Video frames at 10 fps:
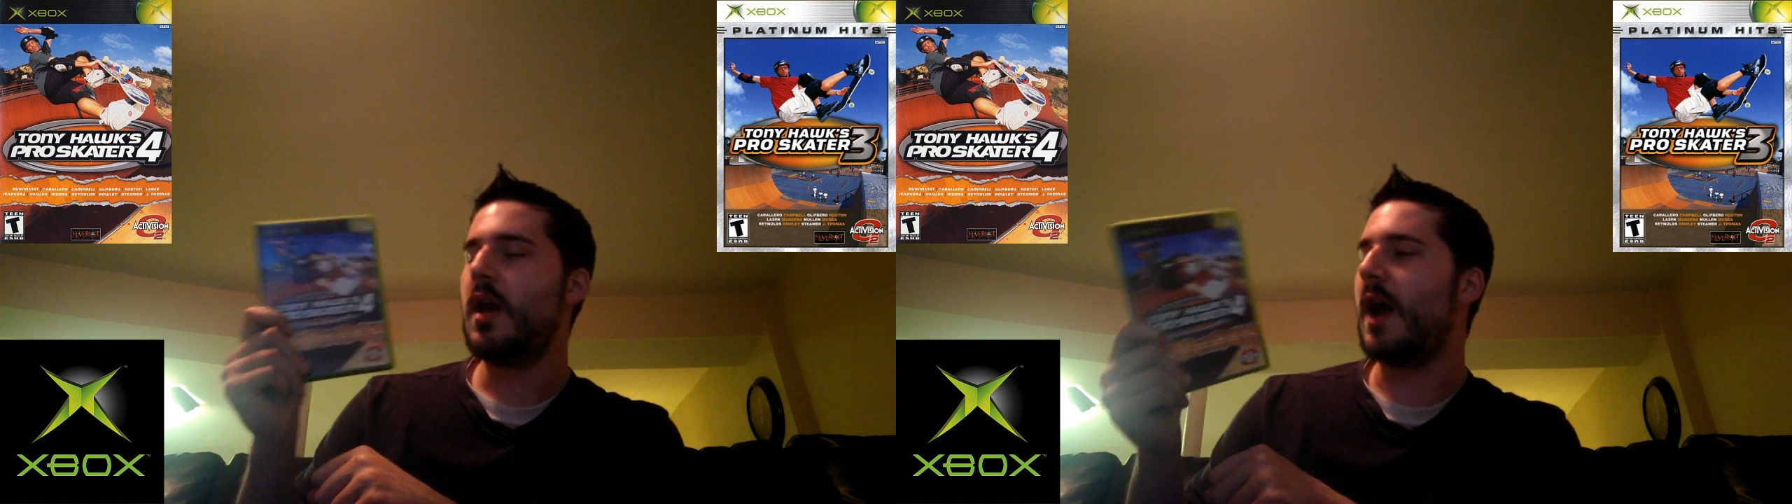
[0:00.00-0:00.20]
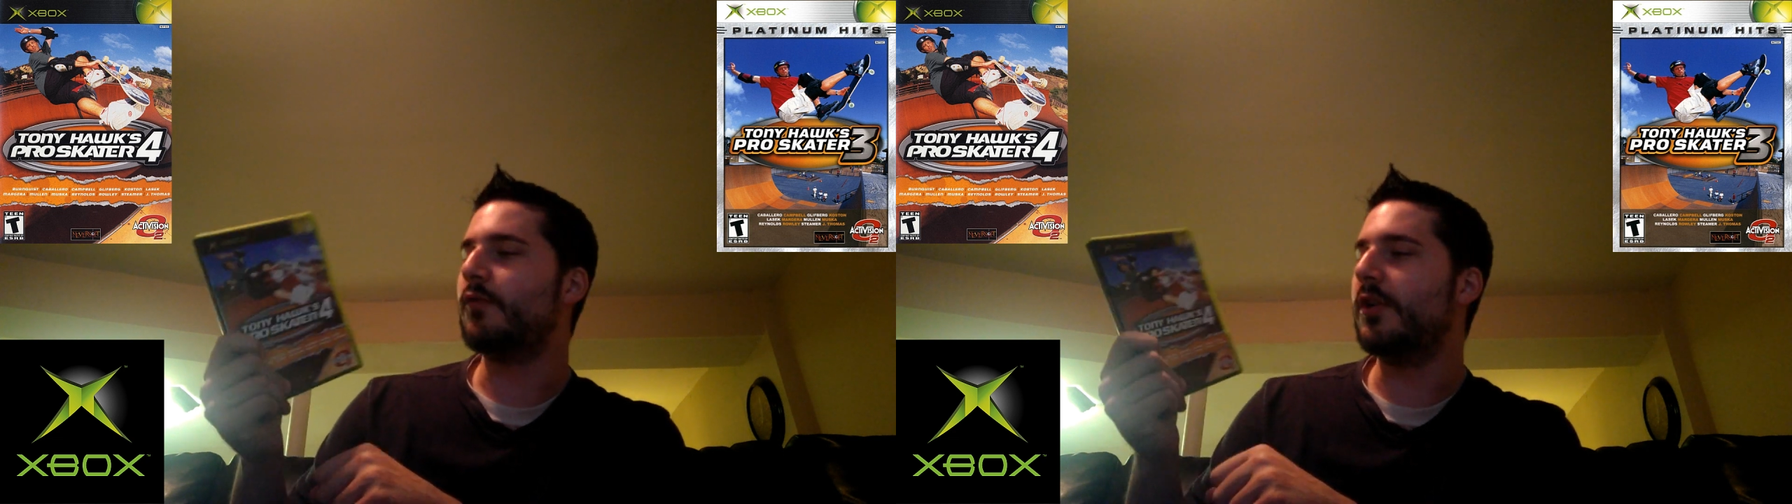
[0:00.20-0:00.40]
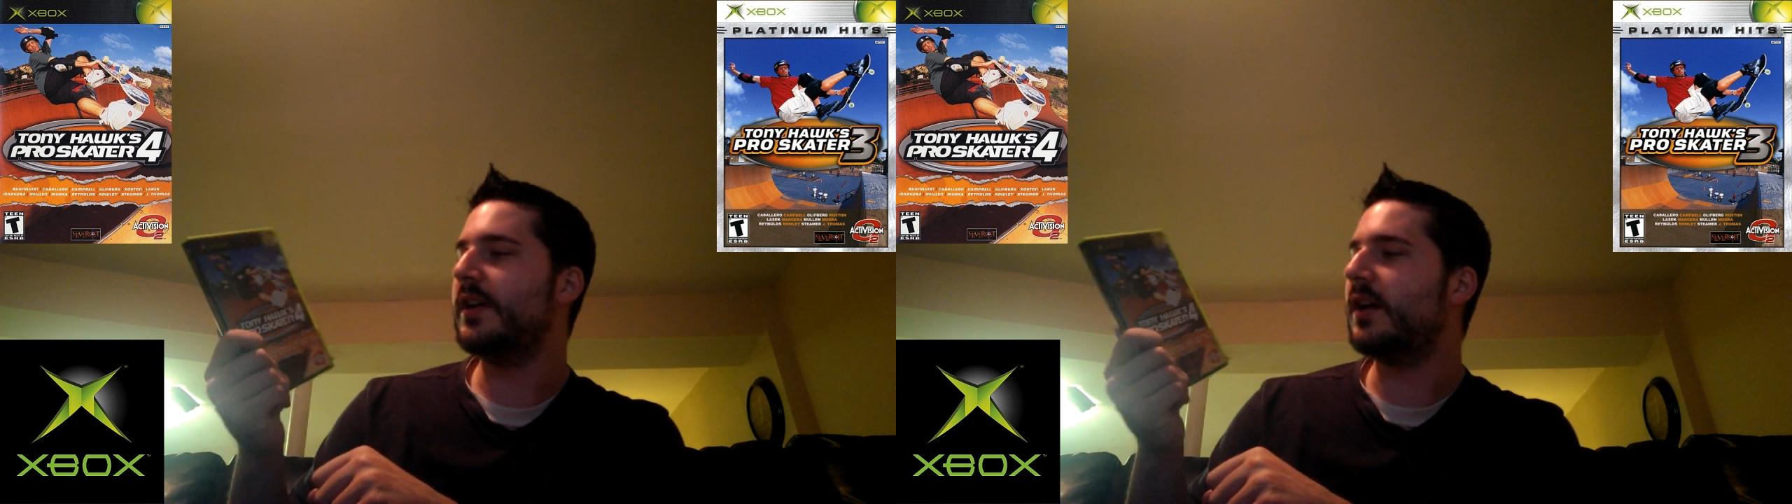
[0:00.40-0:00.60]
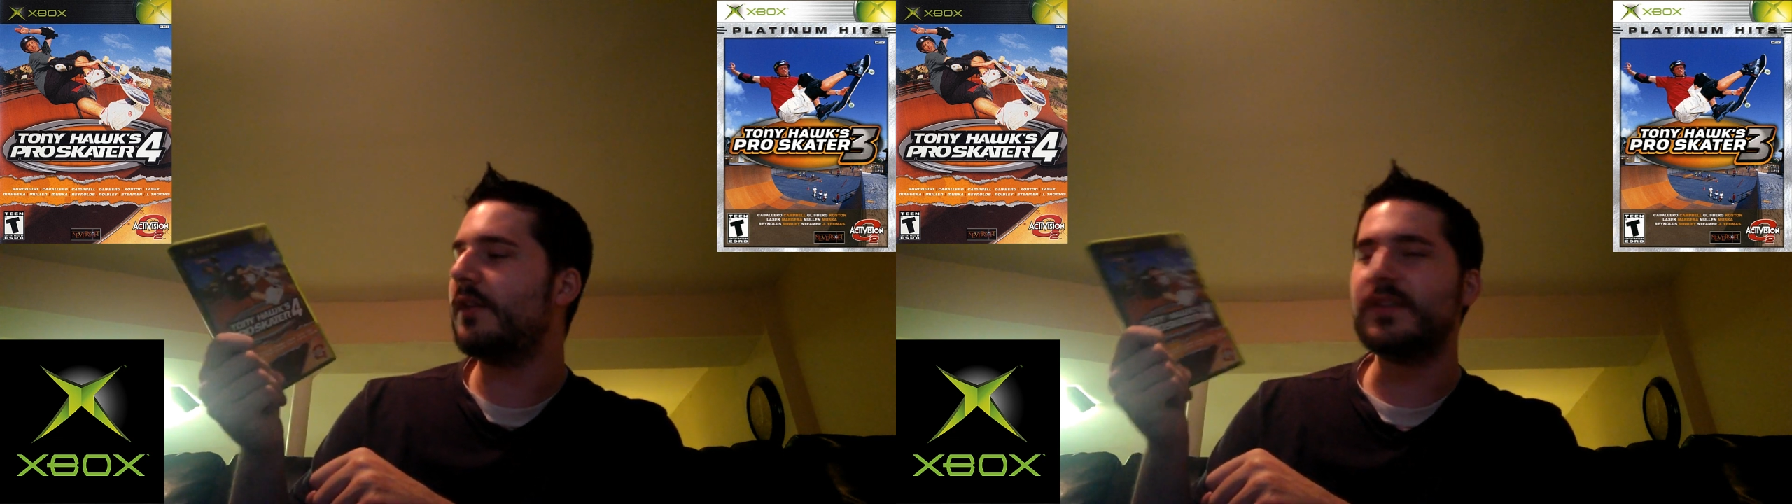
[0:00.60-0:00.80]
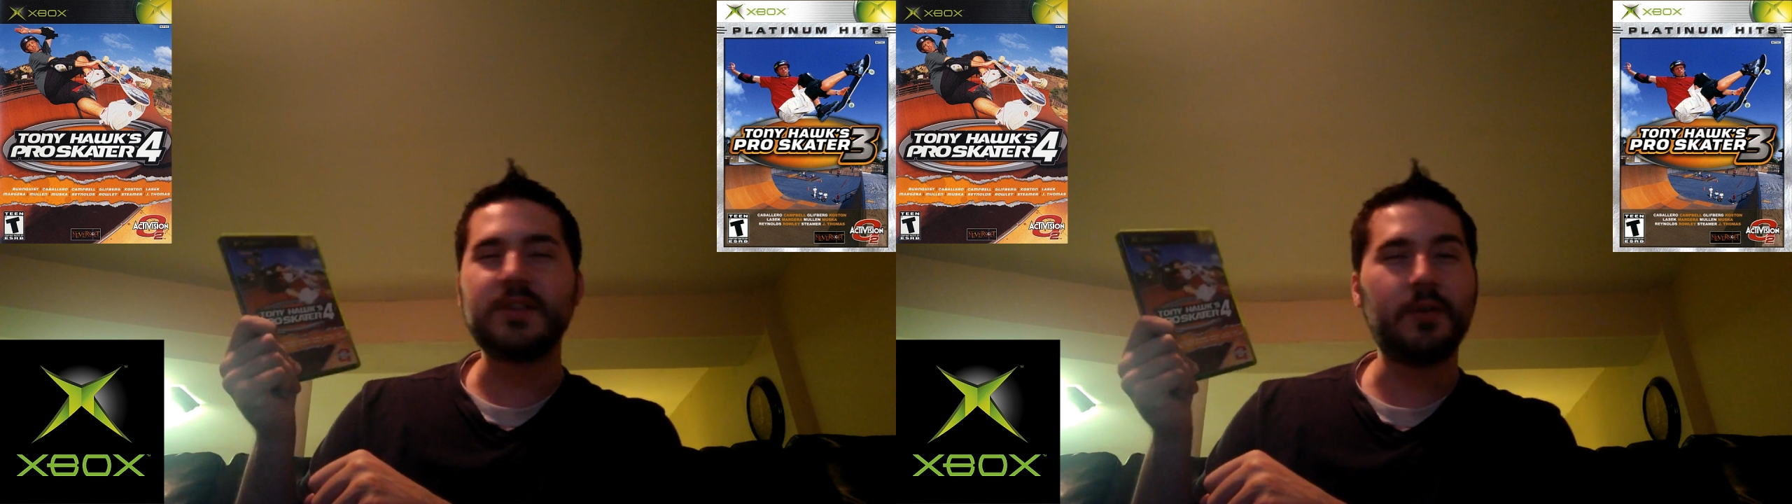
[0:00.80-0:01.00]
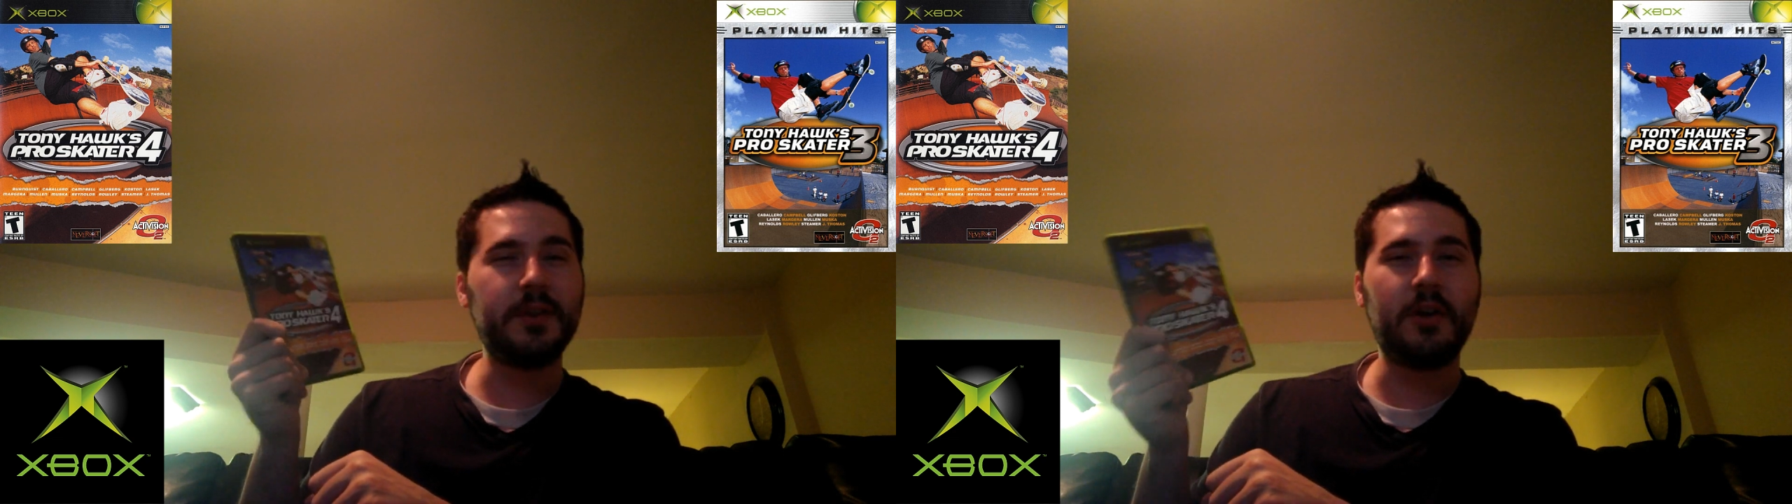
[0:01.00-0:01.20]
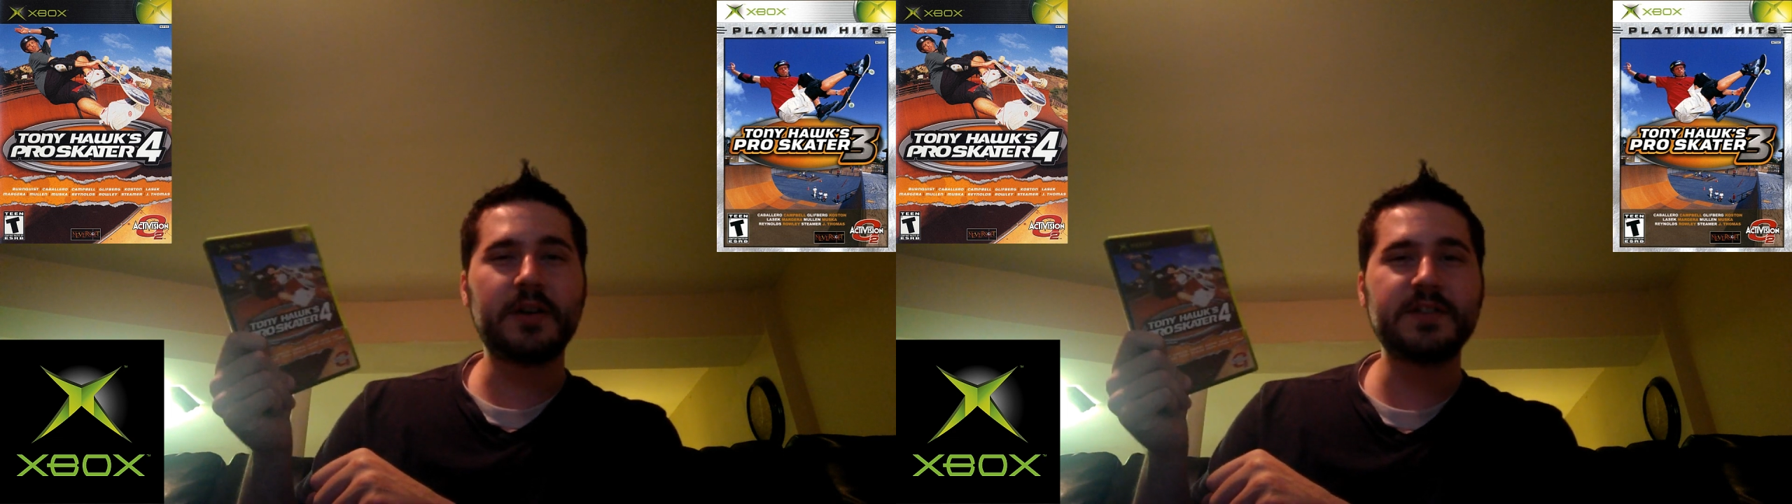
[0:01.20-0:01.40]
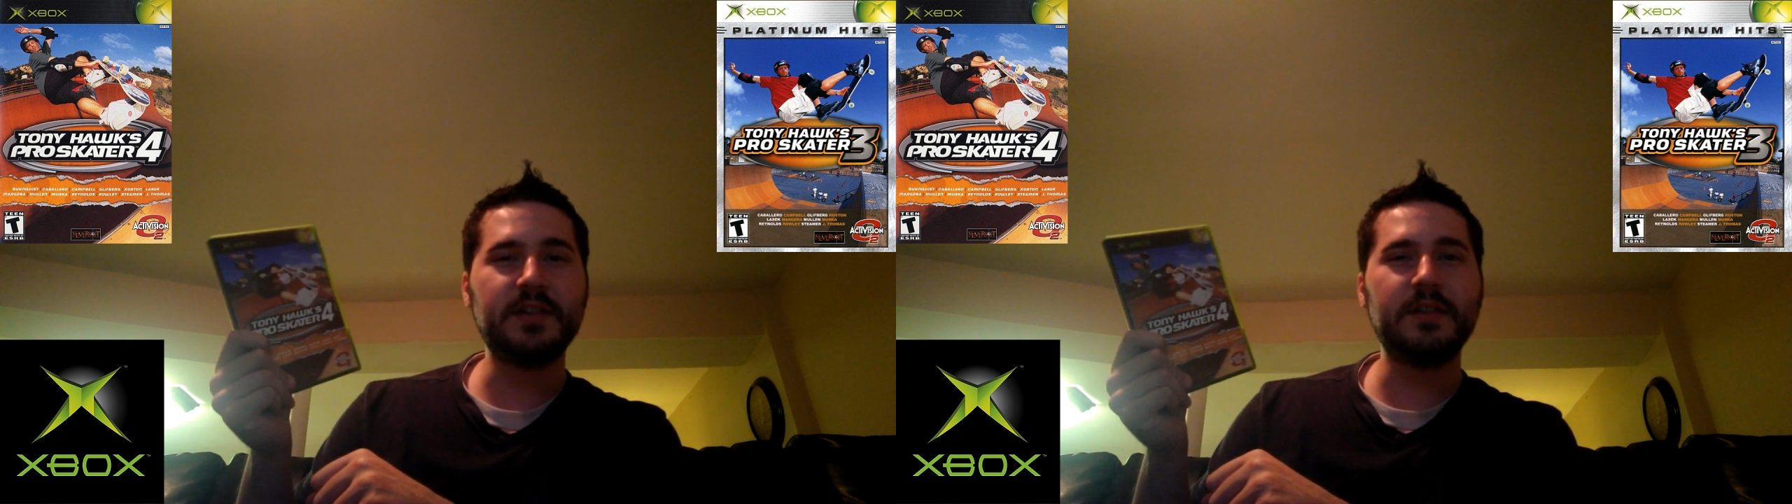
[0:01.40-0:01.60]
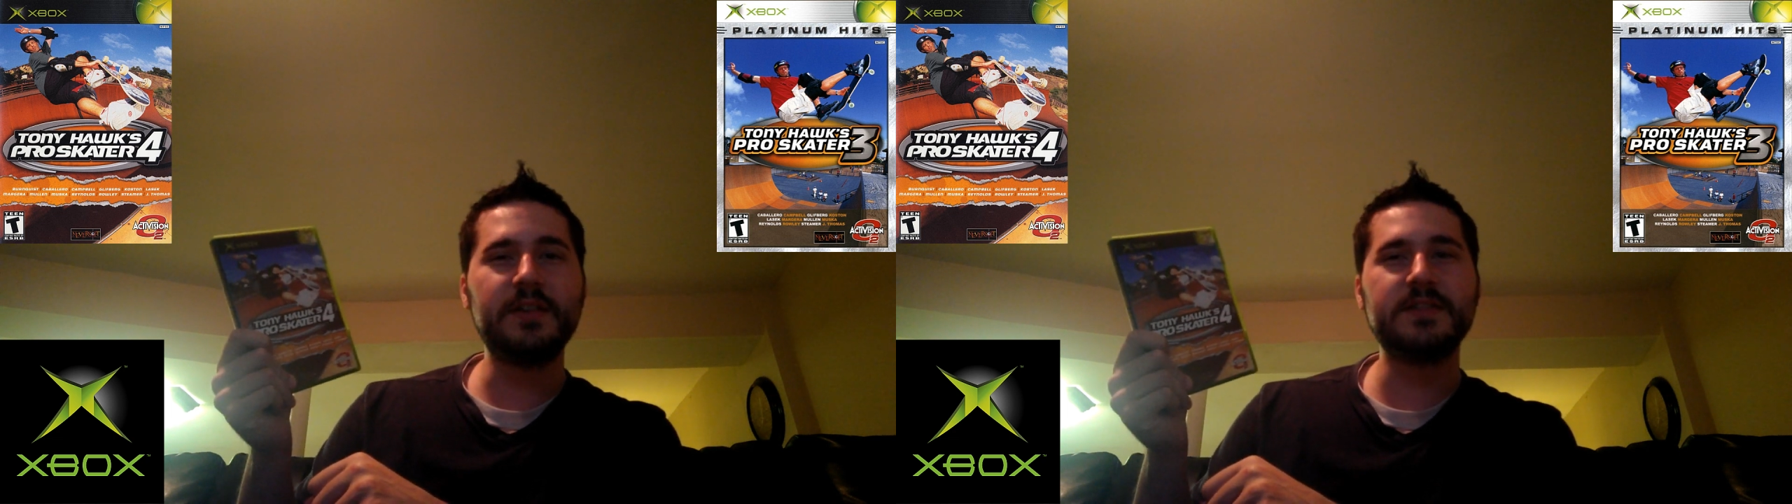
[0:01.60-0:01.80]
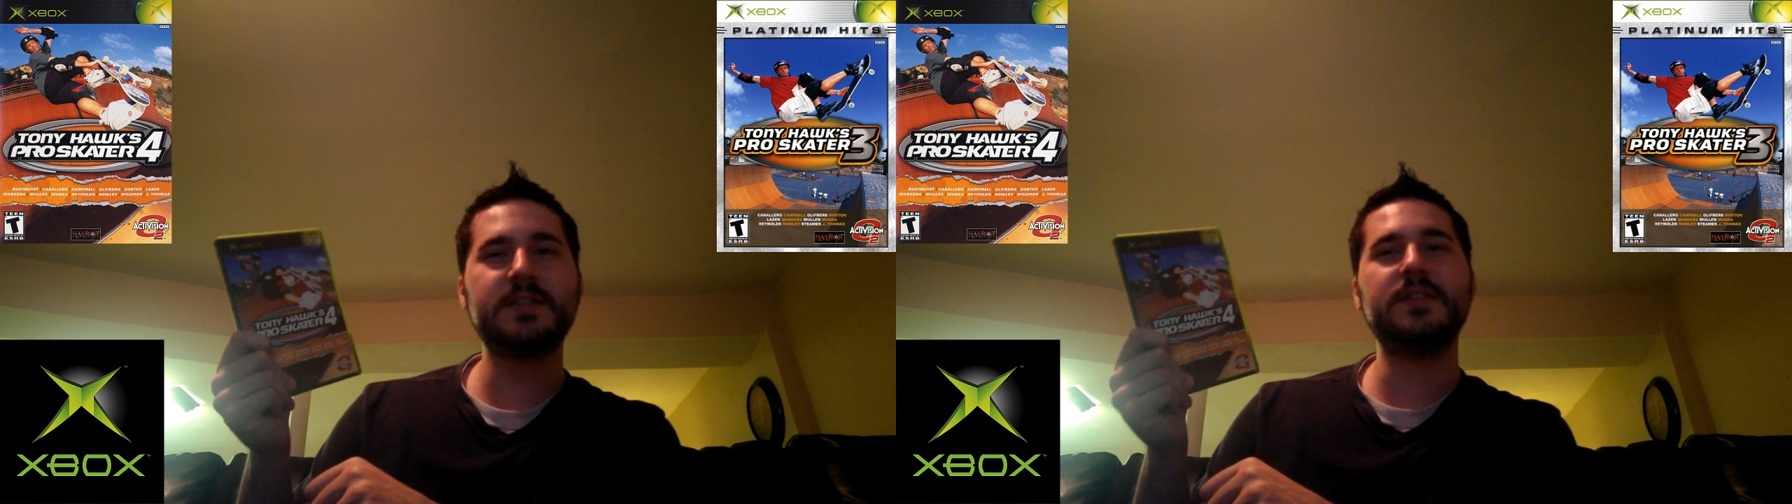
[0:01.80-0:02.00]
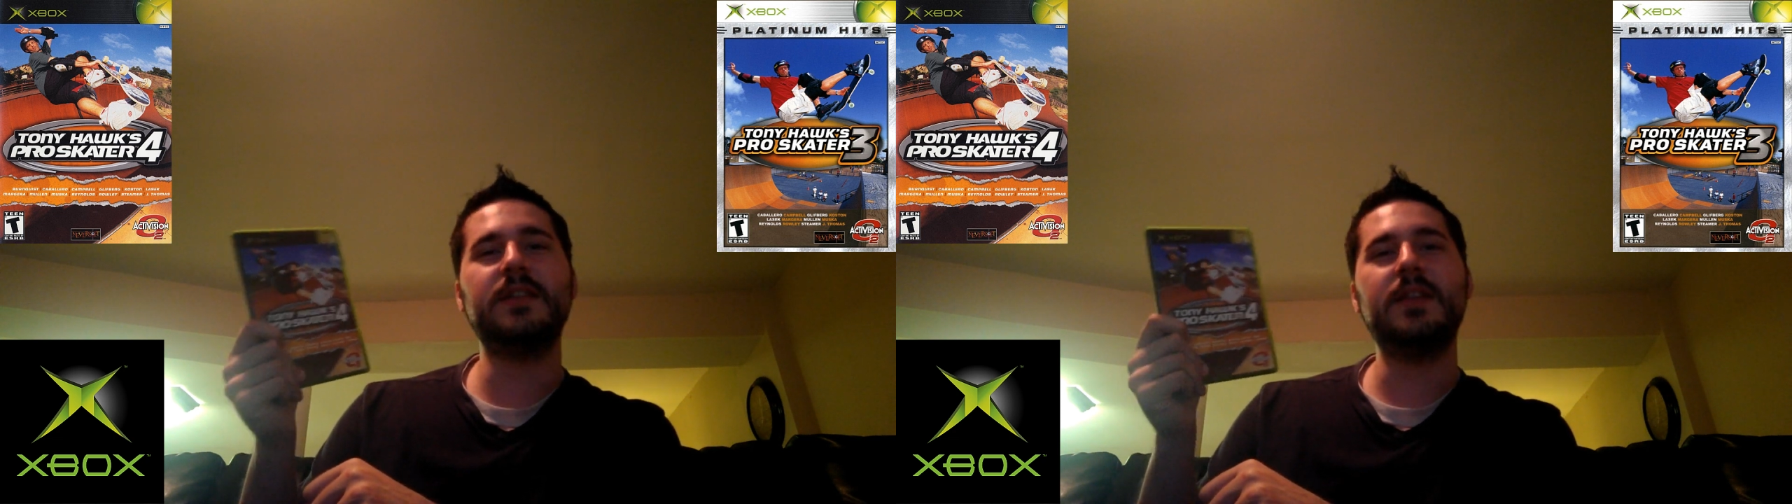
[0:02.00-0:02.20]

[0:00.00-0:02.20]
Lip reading: I really love the Tony Hawk series,